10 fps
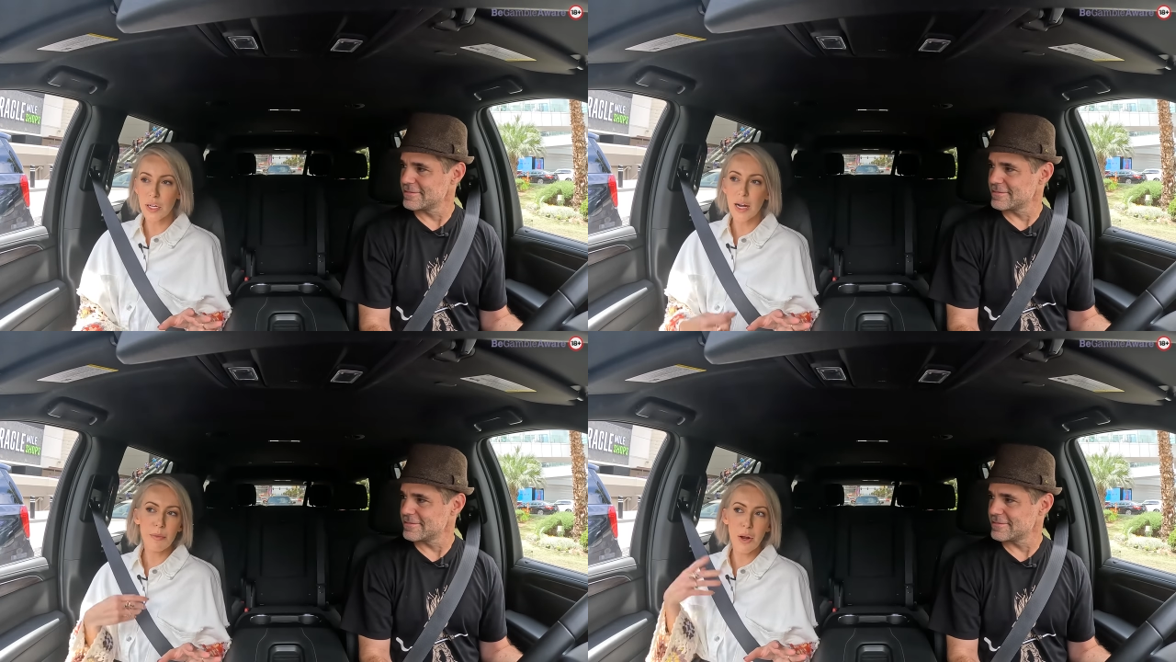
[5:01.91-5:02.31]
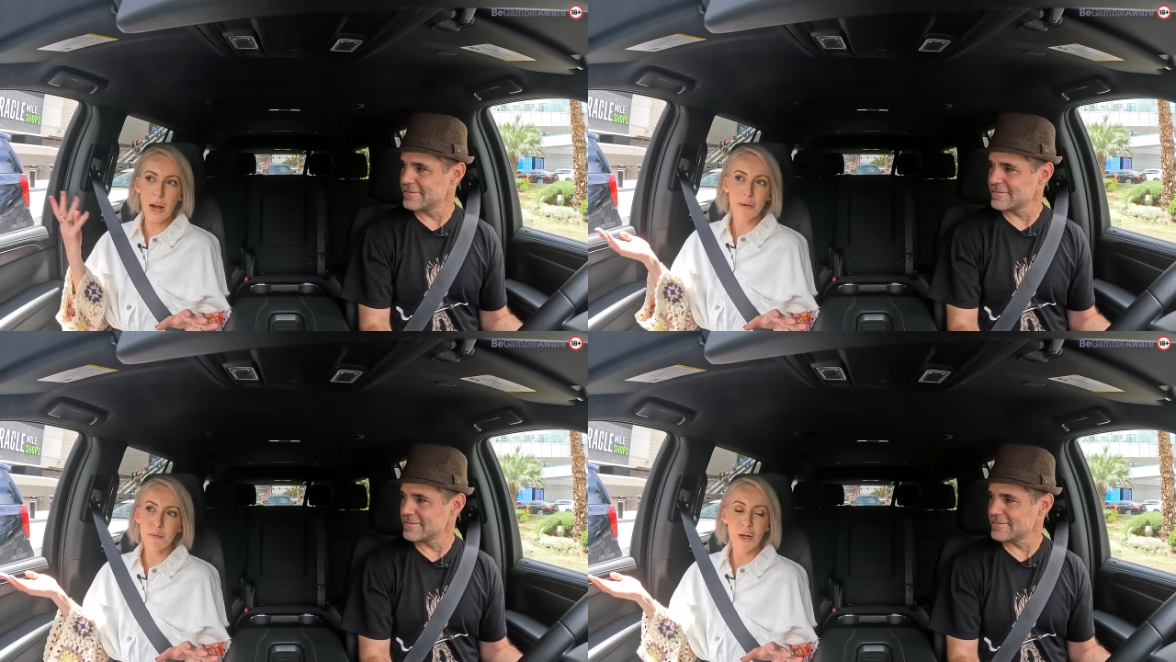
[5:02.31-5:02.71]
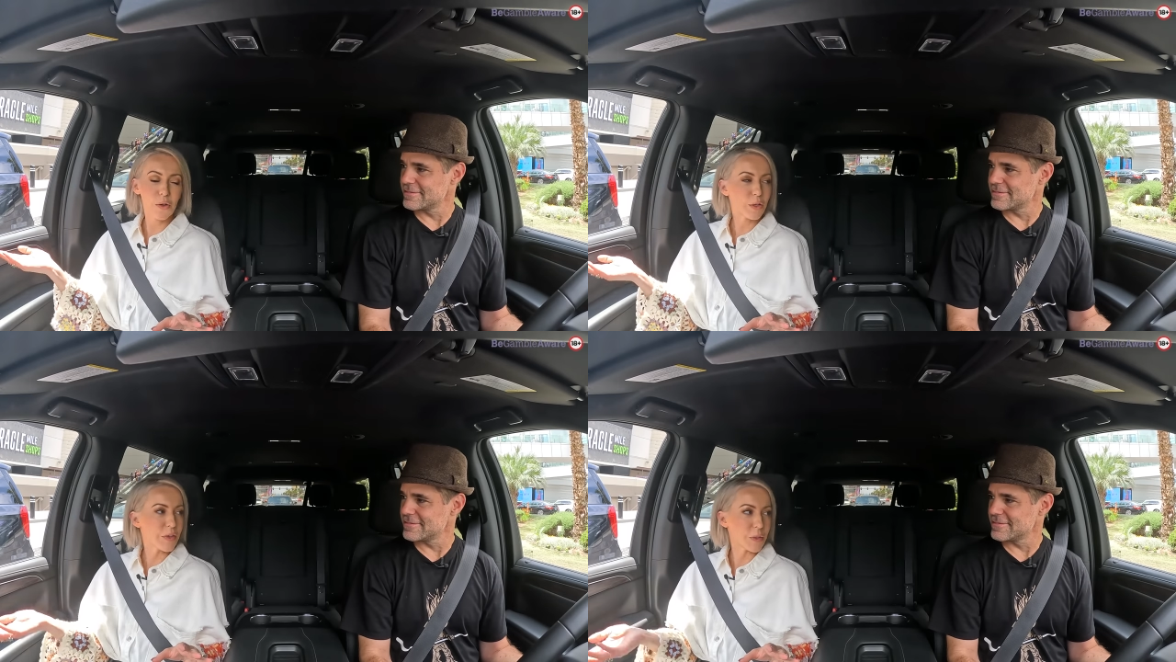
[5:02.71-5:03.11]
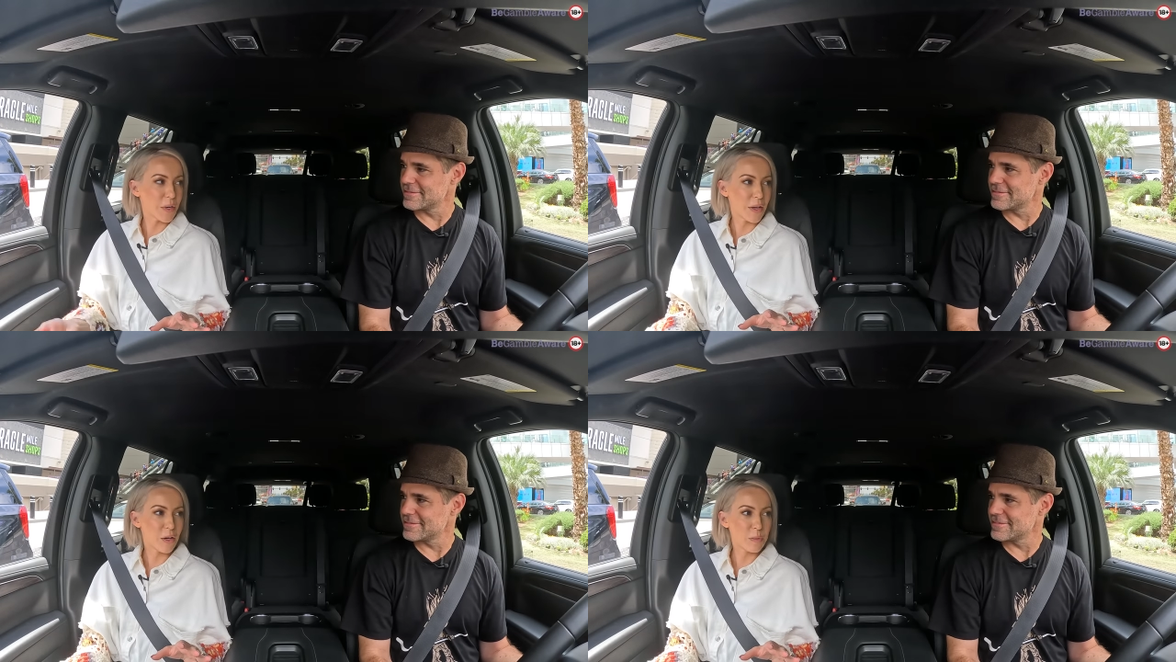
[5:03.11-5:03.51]
Speaker 1: Like I'm I'm not nervous
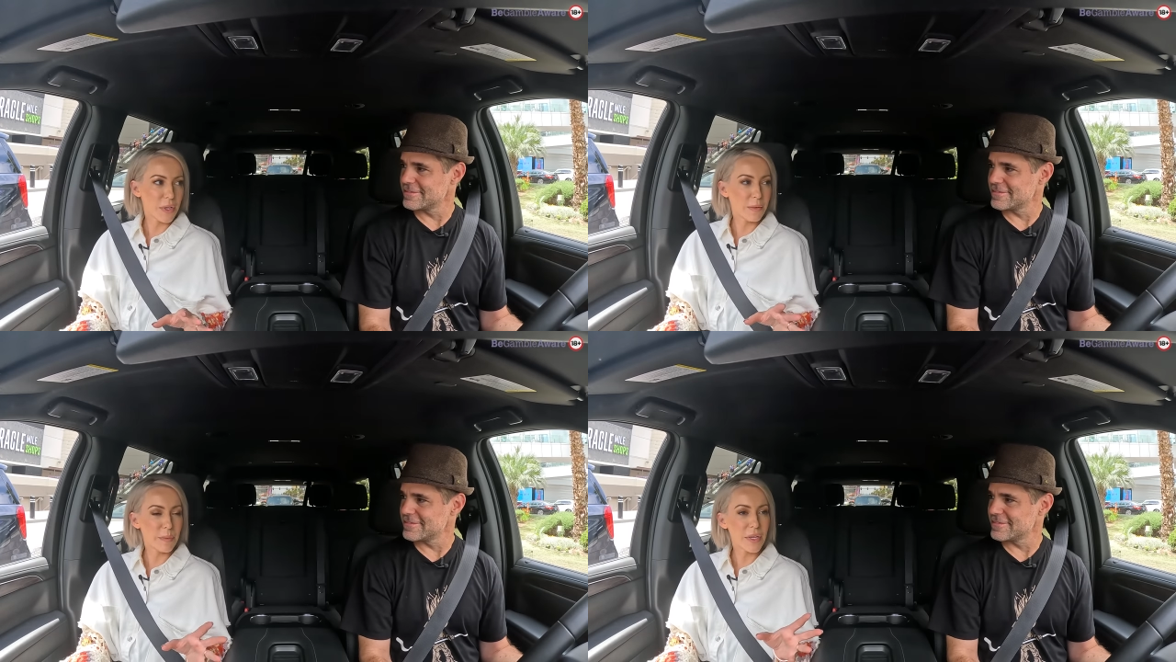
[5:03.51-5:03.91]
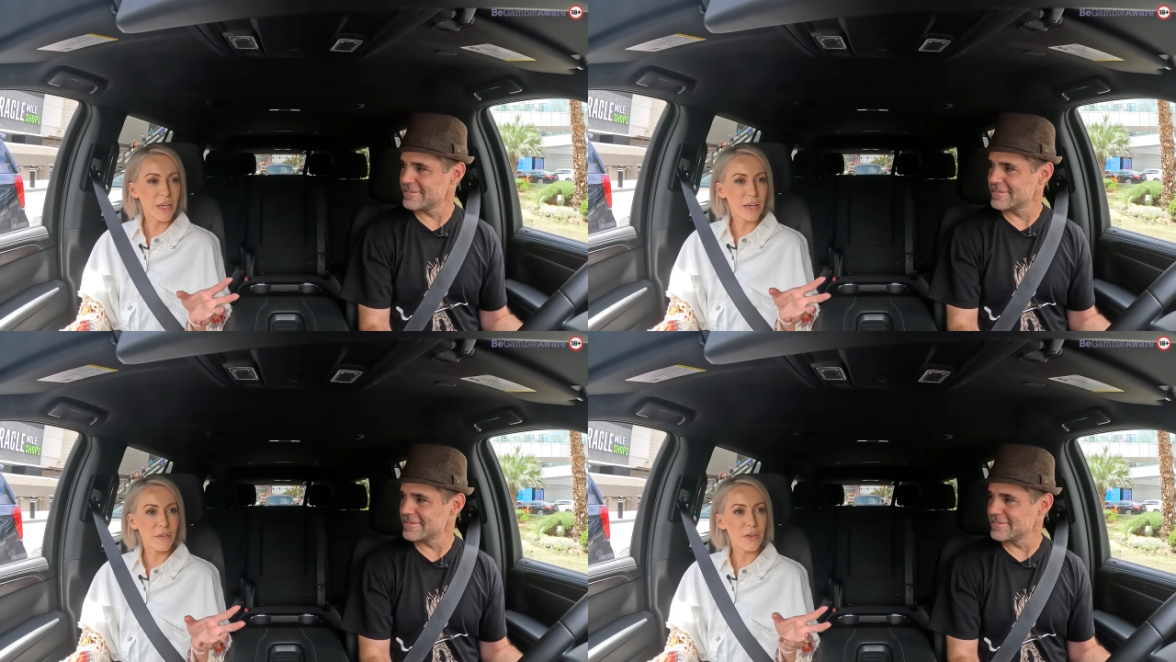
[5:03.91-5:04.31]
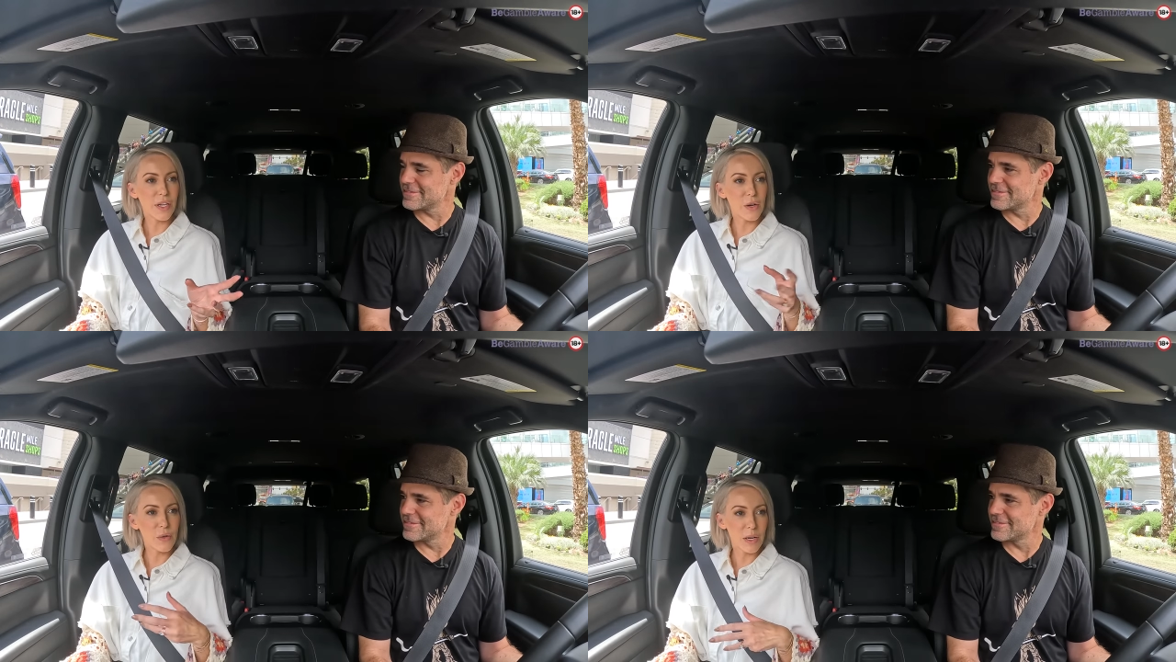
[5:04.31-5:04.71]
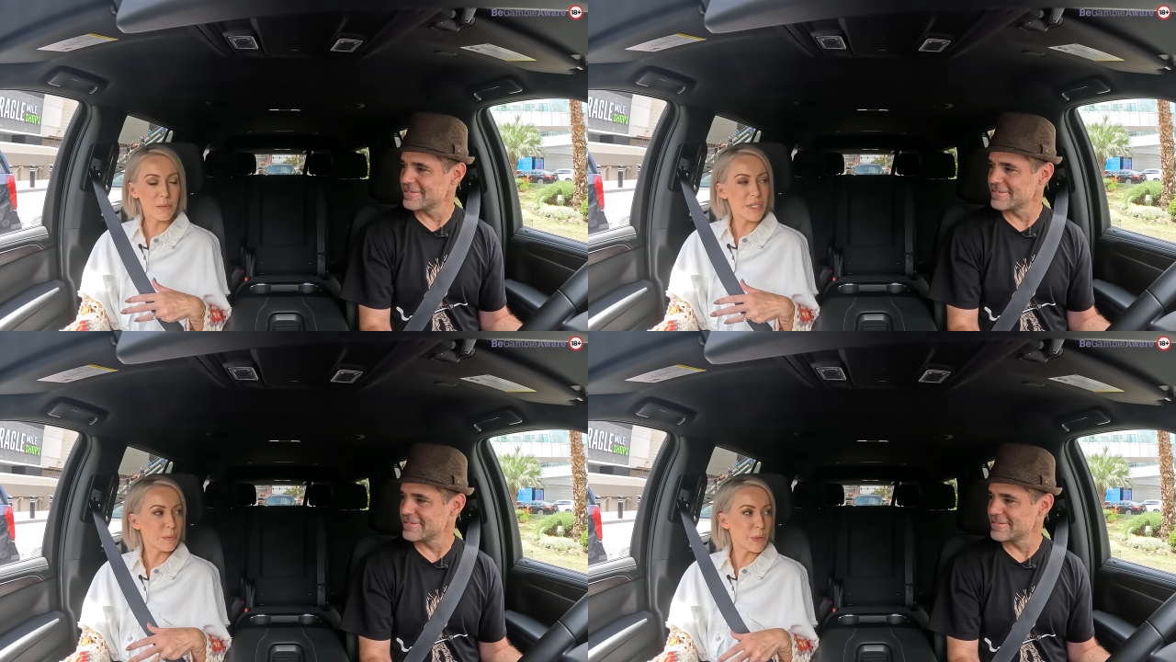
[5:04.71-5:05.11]
when I go play, but like if he knows
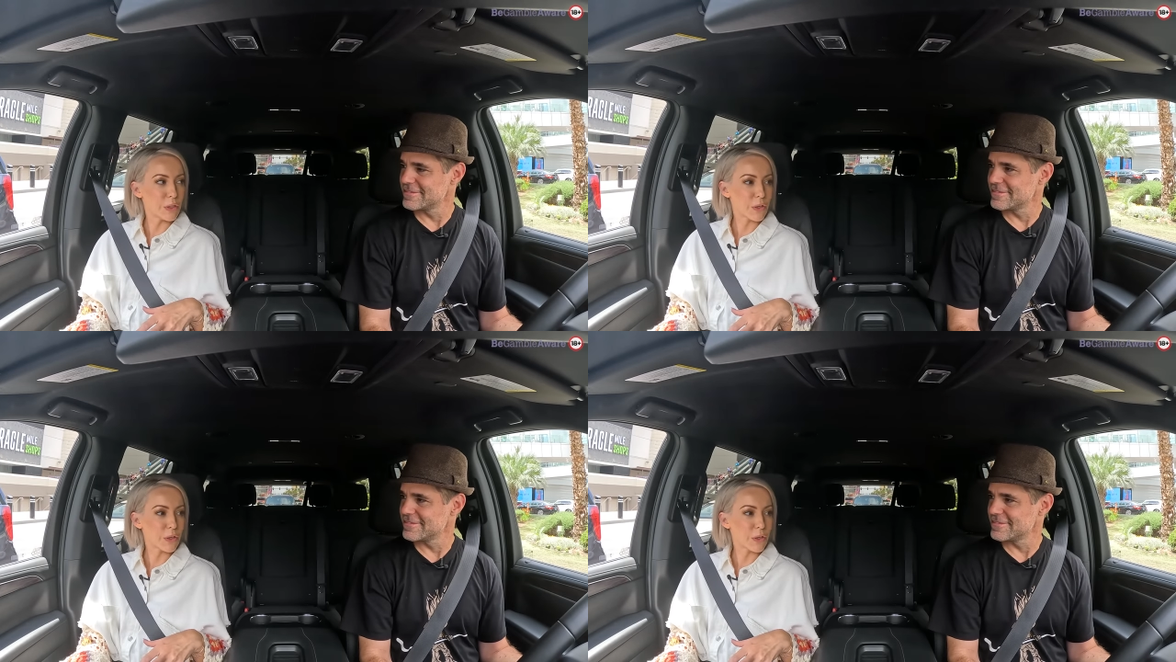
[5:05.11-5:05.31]
I'm deep in a